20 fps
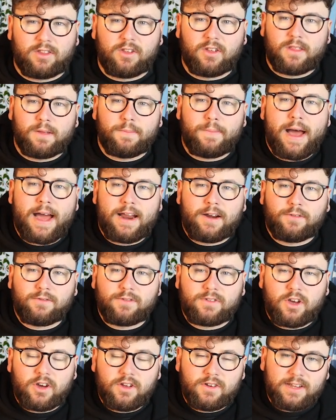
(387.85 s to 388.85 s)
I took the
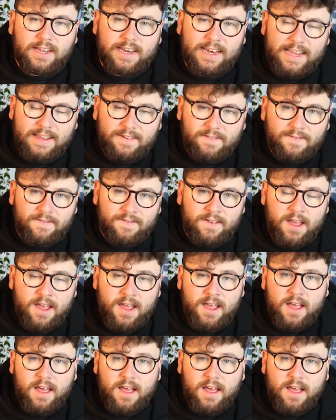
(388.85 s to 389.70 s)
panels underneath